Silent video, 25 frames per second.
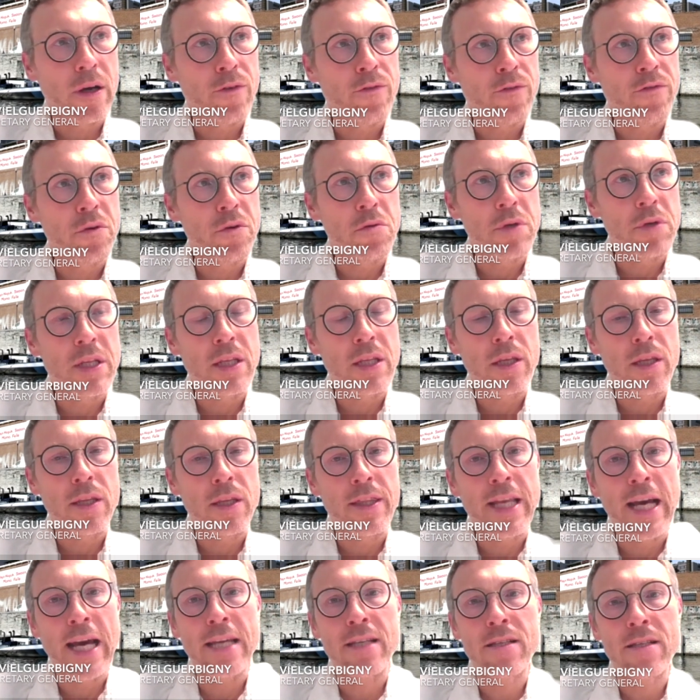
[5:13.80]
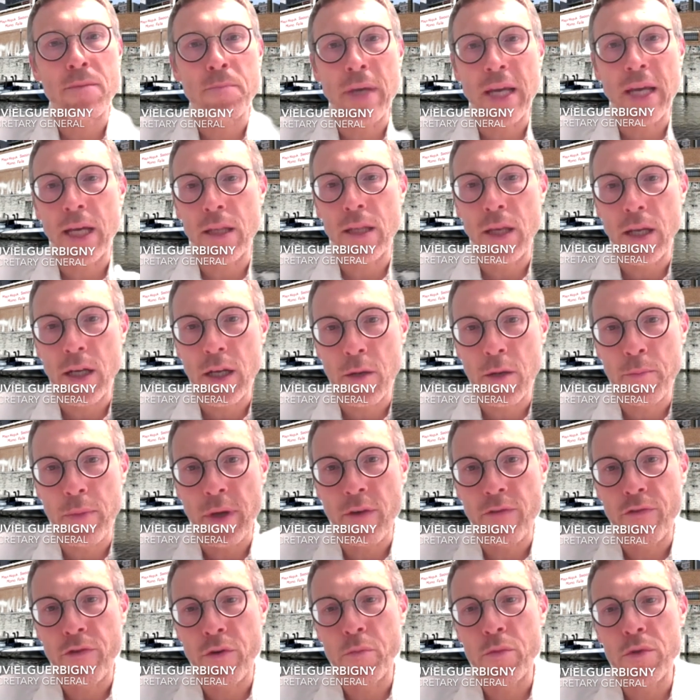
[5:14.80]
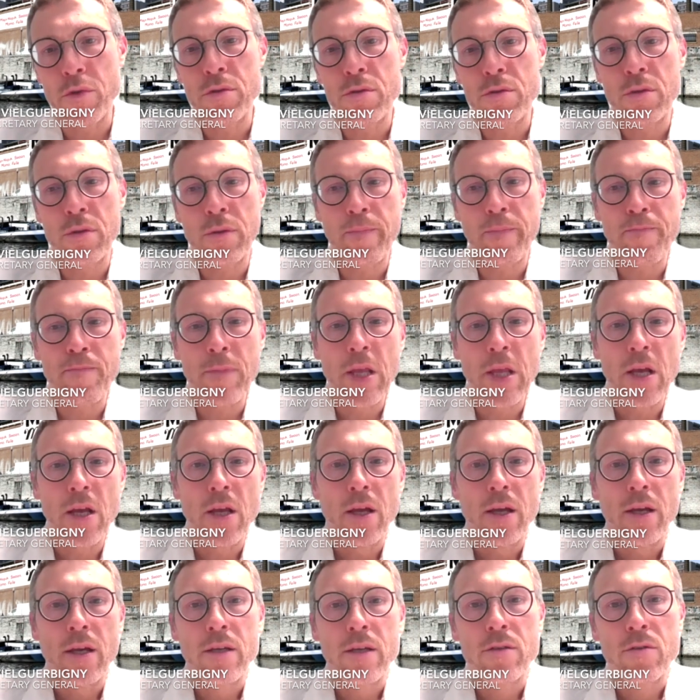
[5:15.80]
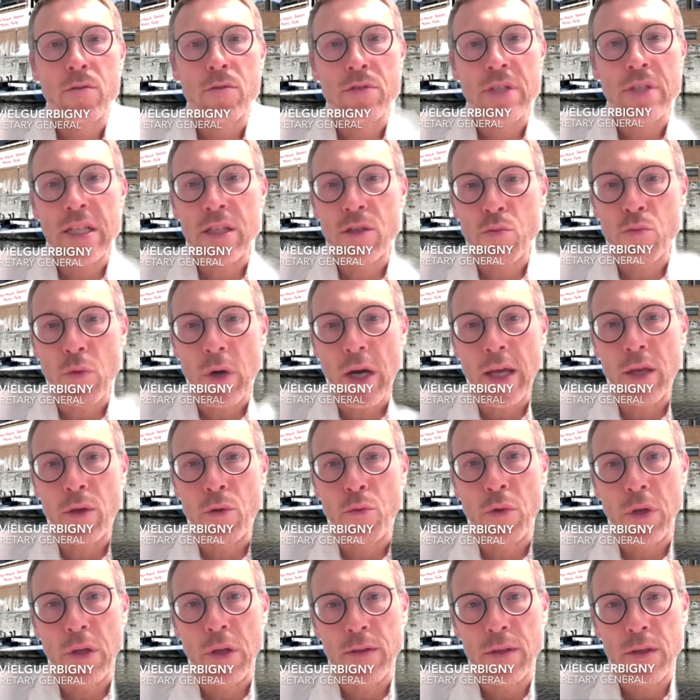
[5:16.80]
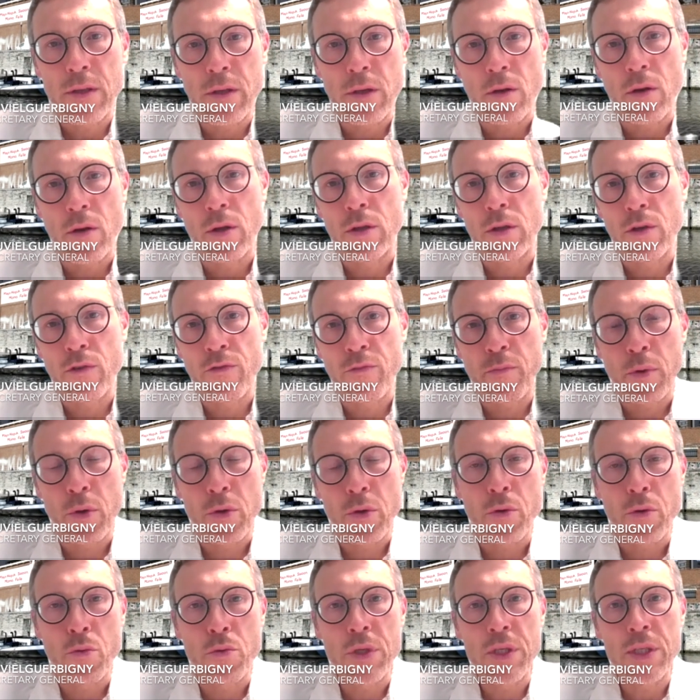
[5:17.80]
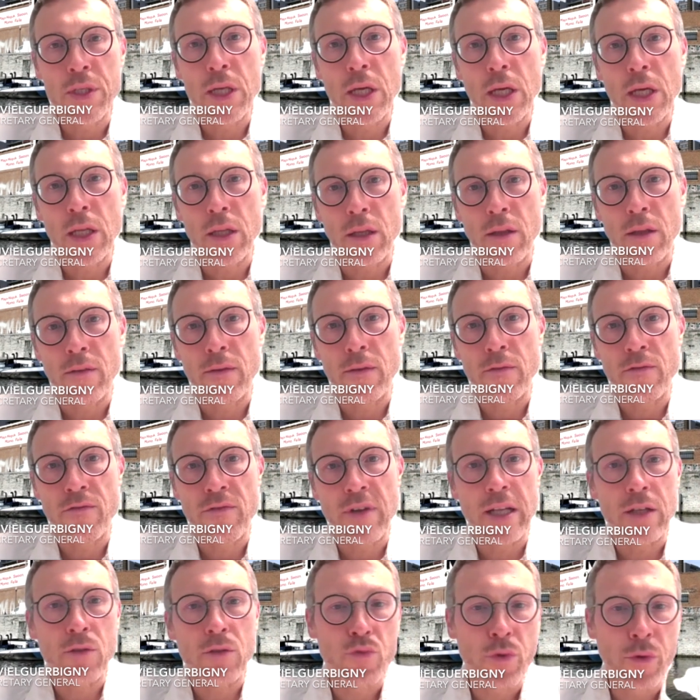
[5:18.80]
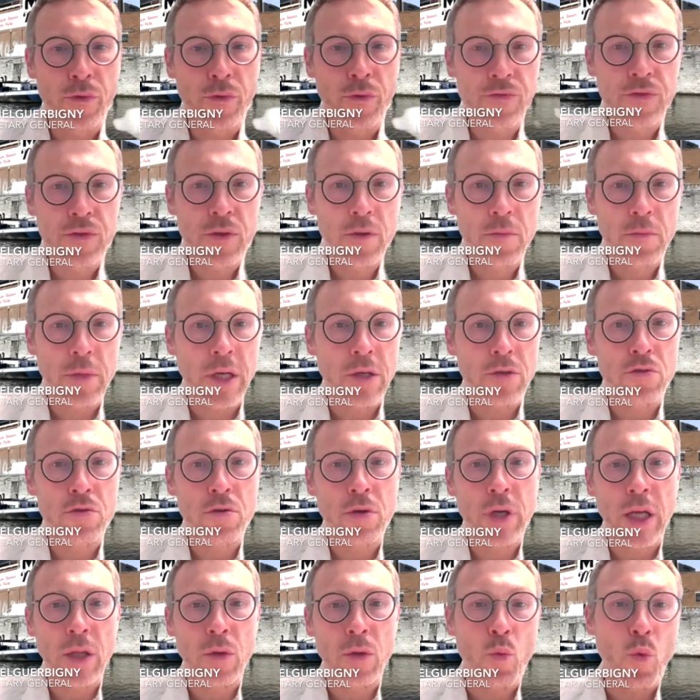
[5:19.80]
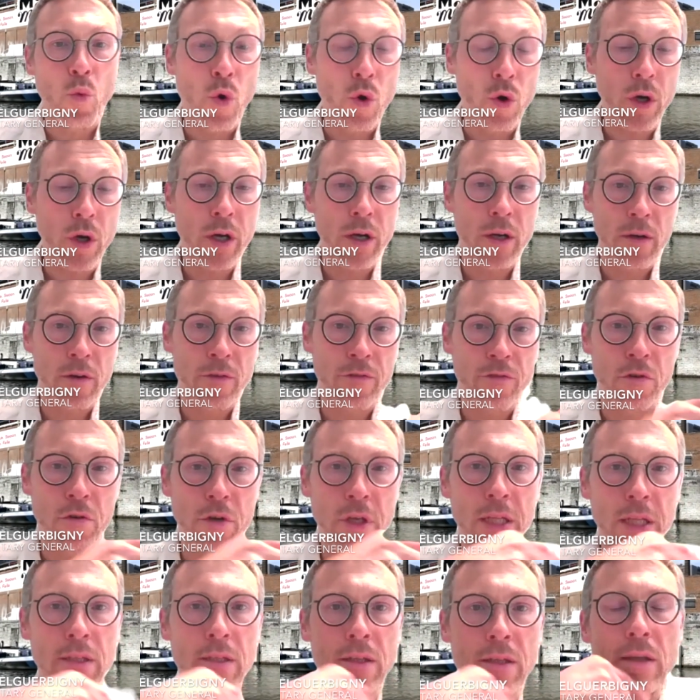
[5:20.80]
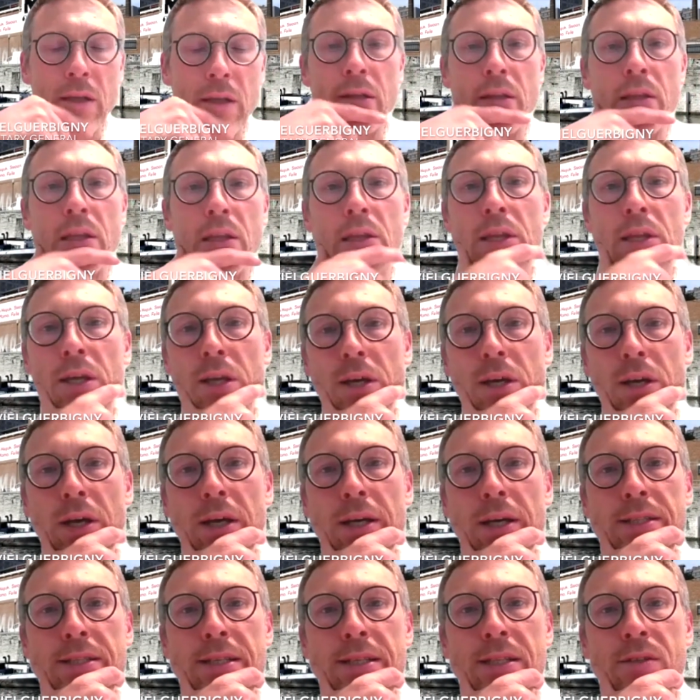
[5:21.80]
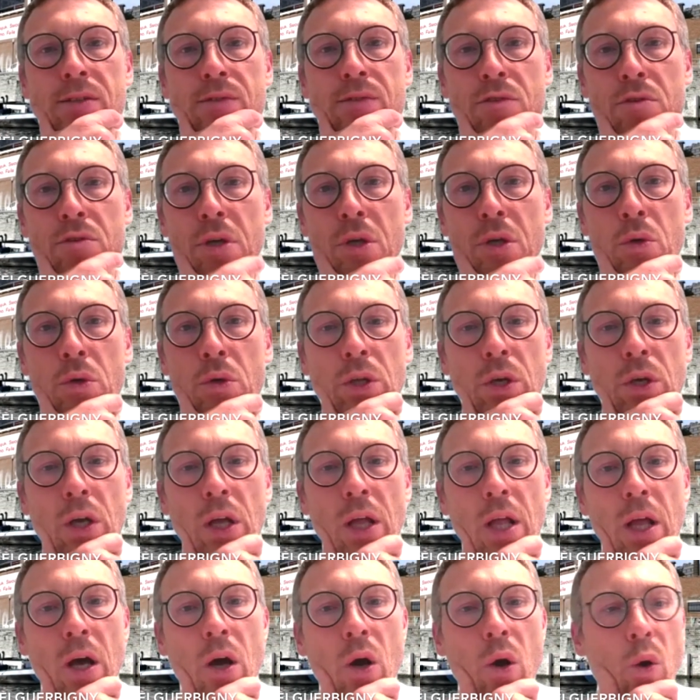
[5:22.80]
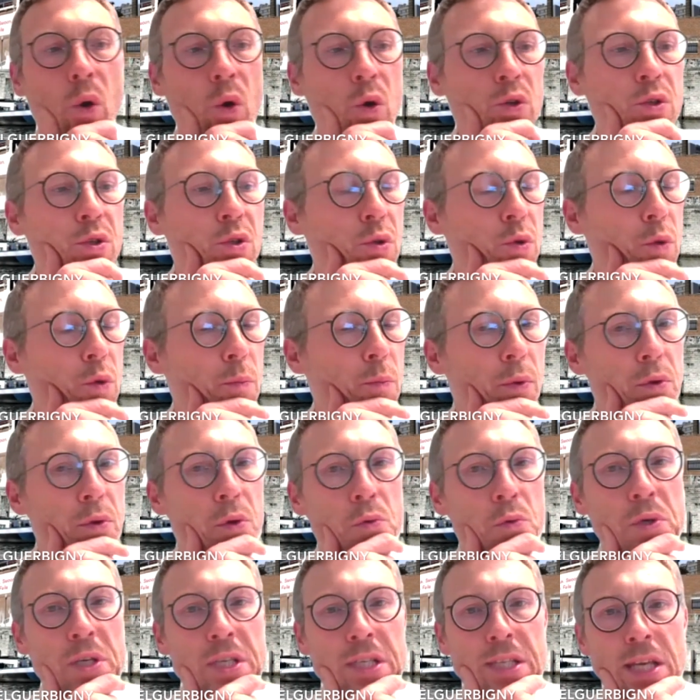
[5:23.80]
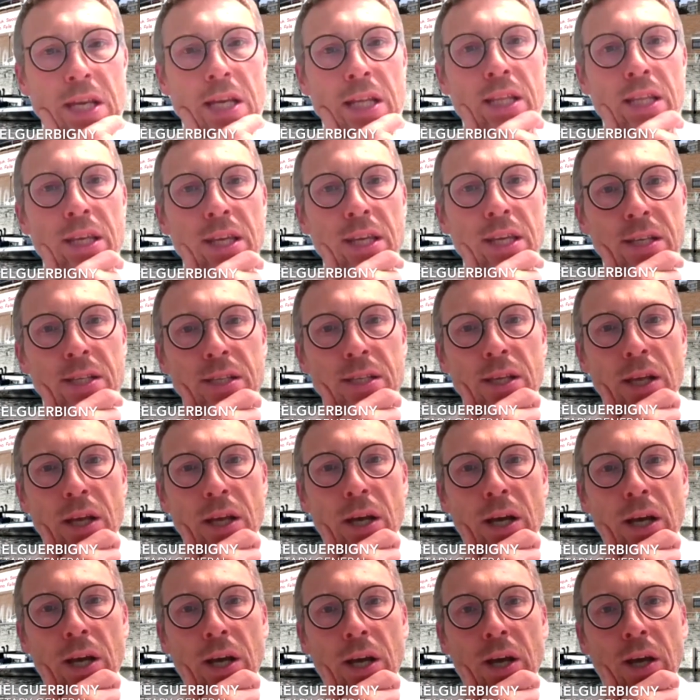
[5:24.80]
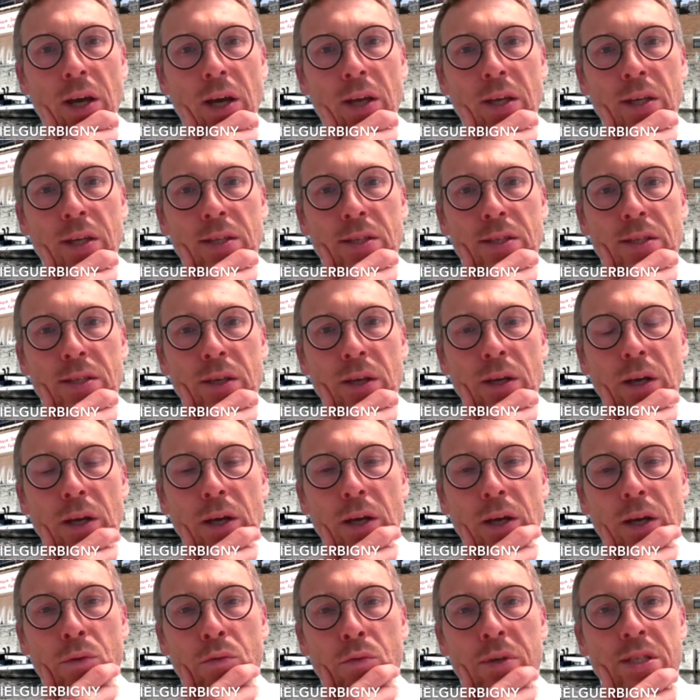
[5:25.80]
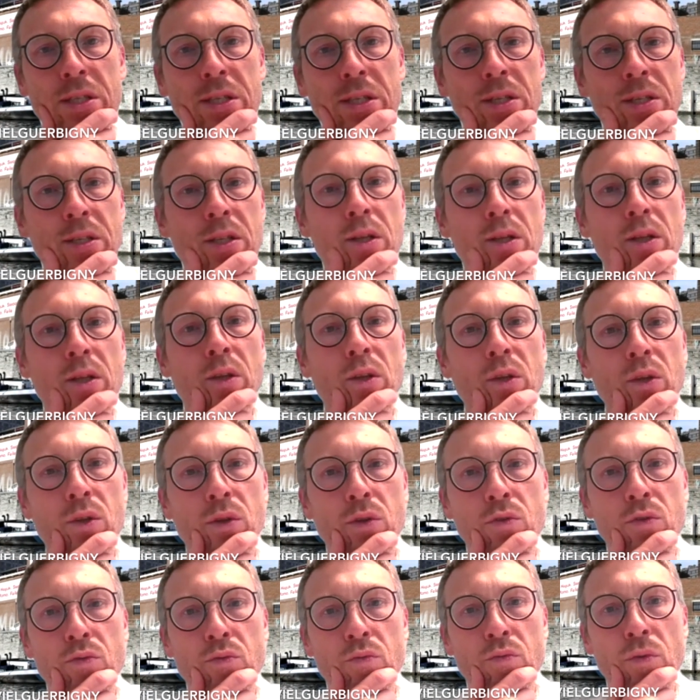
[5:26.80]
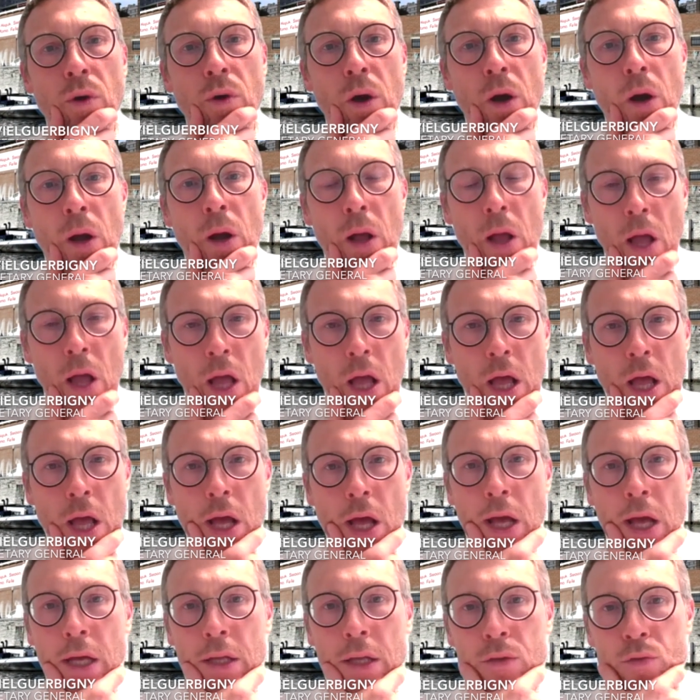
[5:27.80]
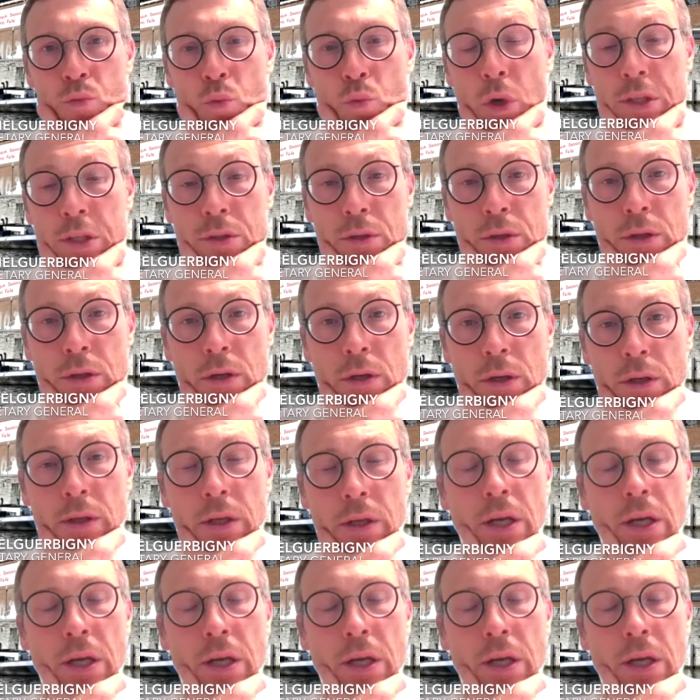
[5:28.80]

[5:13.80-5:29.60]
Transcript: very nice mechanical performance. So that's why you will see a lot of polyurethane in flat roofs, because you can walk over it, and that's very good. Also, polyurethane is resistant to water,